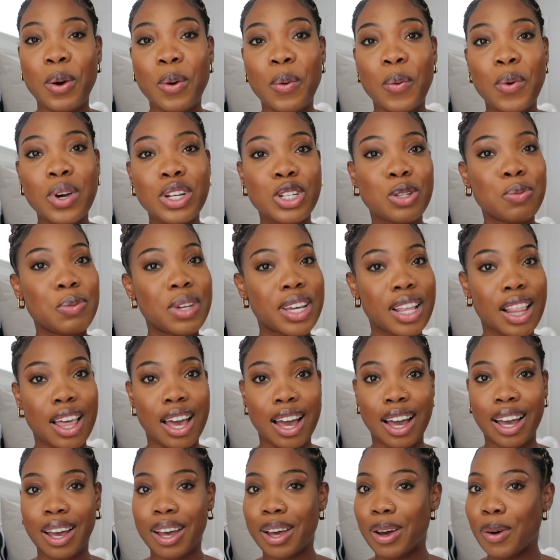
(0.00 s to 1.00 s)
wish me
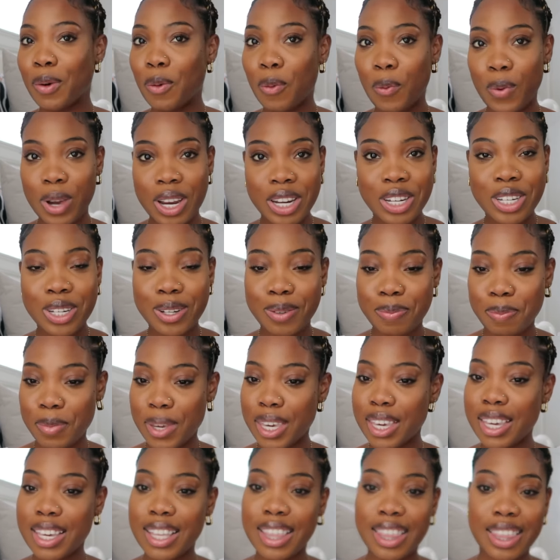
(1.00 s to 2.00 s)
luck wish
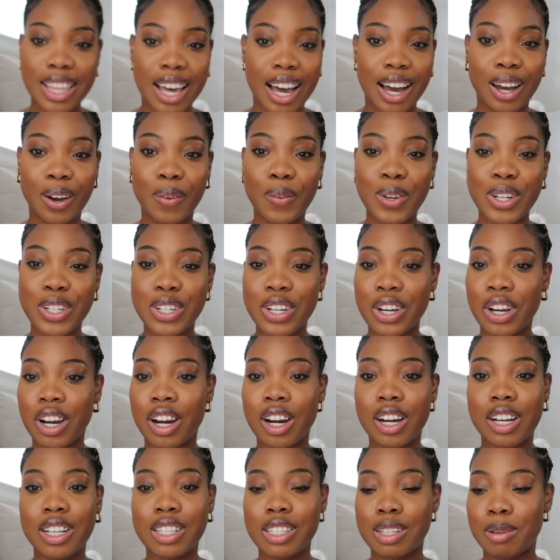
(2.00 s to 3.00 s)
me luck wish your
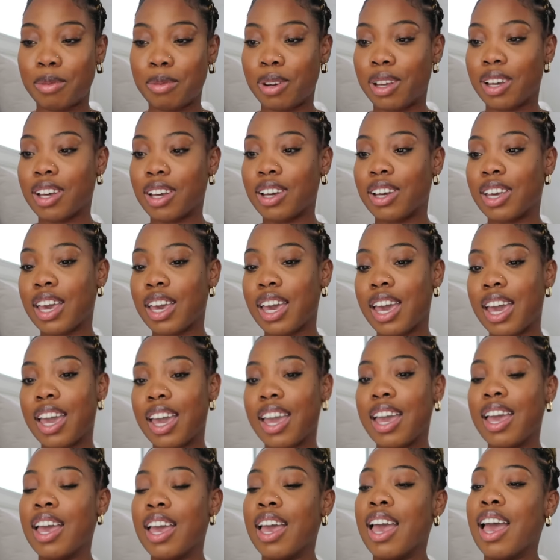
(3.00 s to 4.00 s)
girl some luck okay